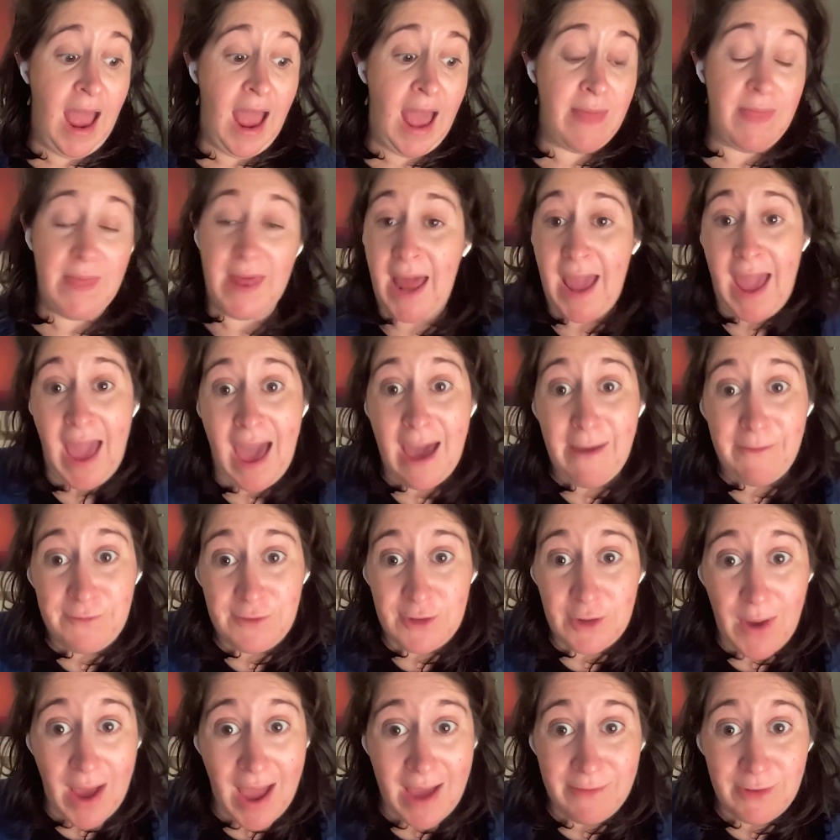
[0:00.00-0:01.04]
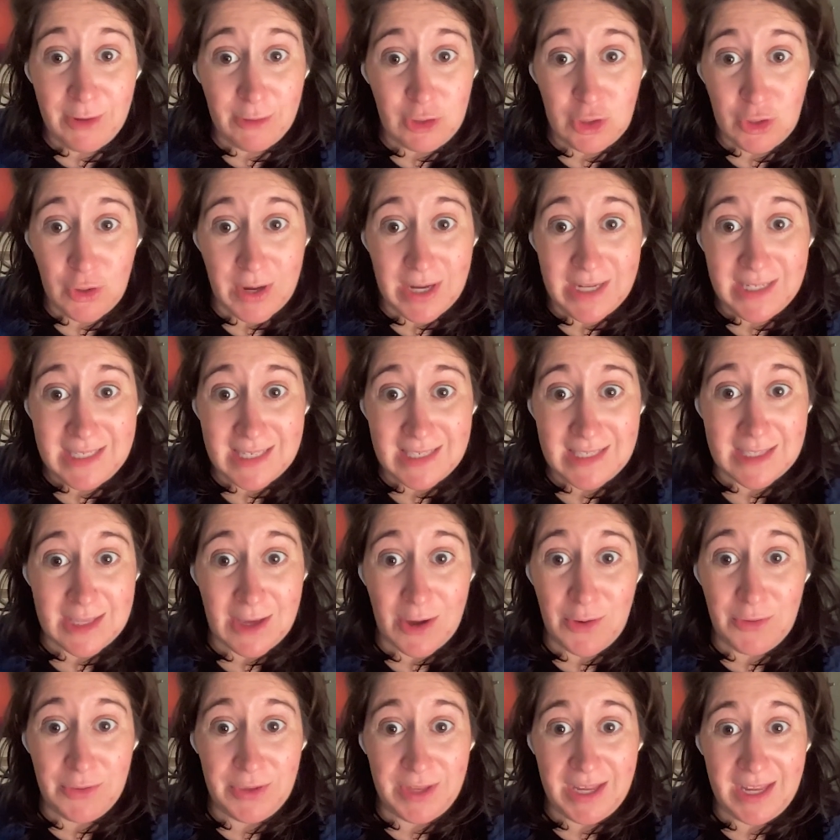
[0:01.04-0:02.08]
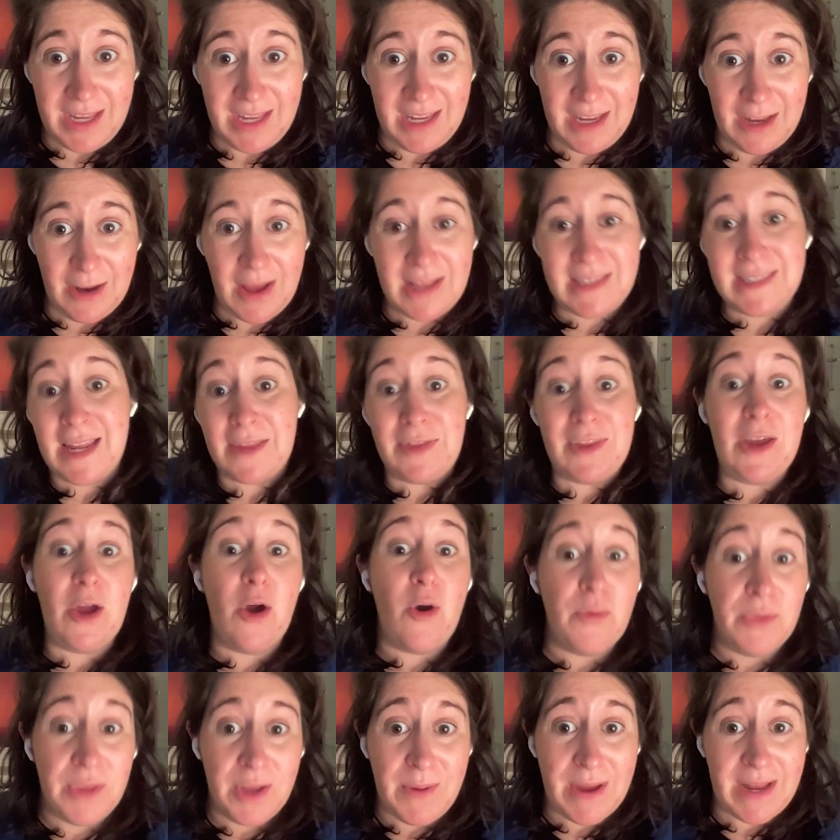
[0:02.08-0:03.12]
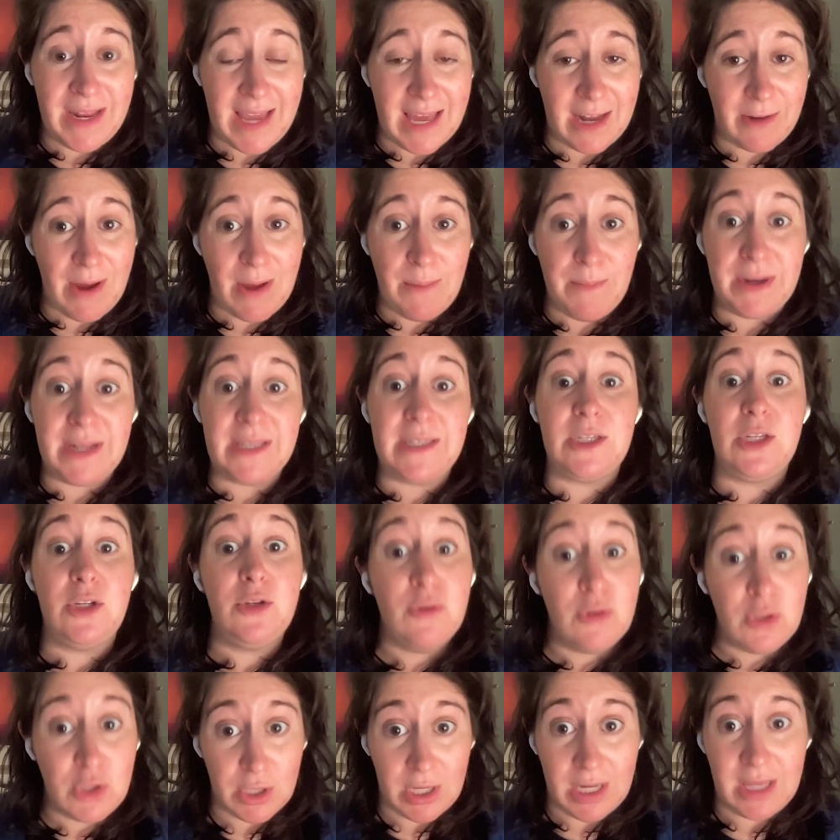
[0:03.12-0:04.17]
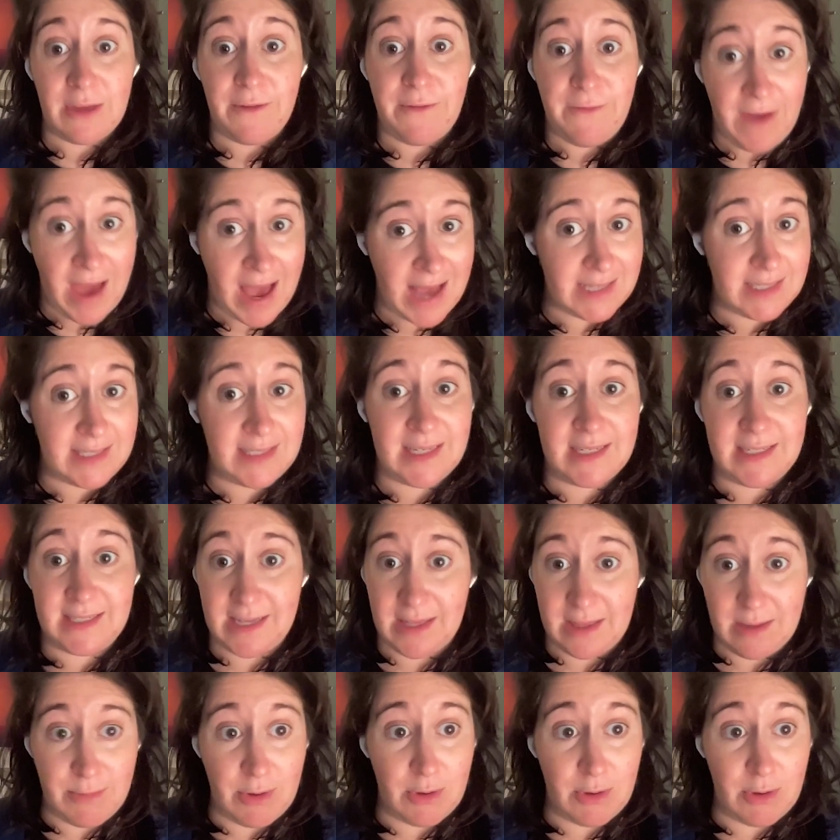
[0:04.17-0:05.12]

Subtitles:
And then I have to. I have no choice. It's it's not the only way to get around, but it's usually the fastest and the